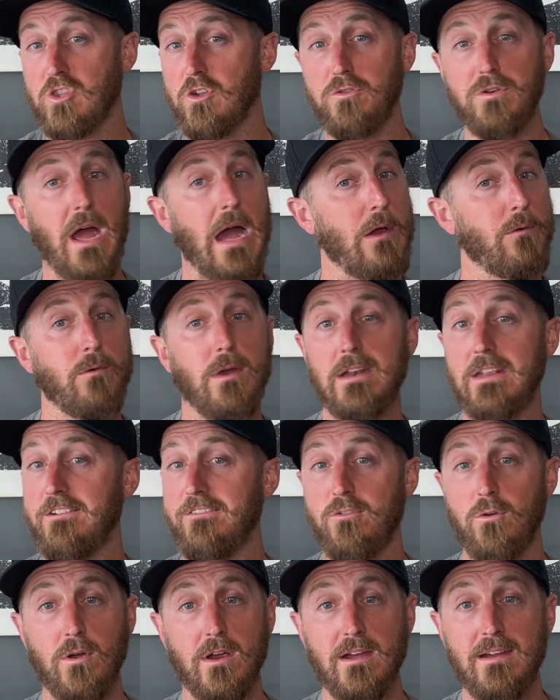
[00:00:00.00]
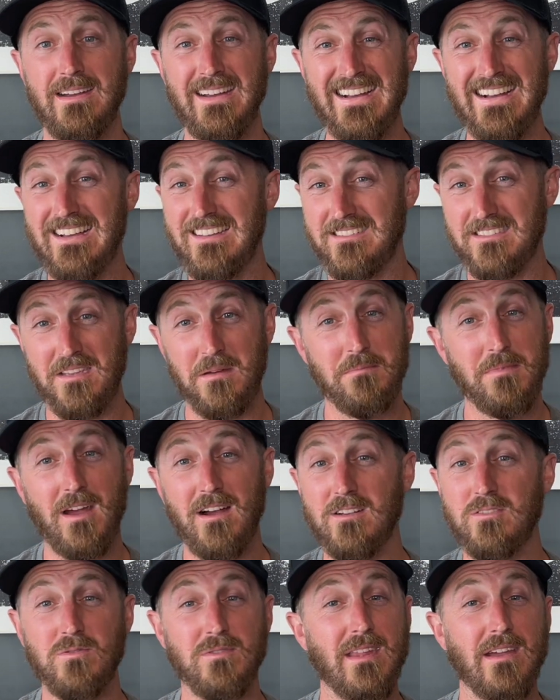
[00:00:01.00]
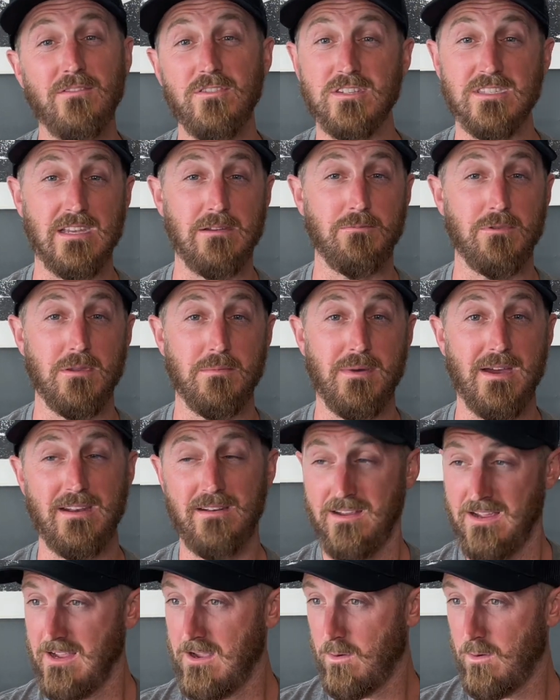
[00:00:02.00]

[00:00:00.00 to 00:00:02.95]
They're not ready for it. Some dogs will never sleep in the bed.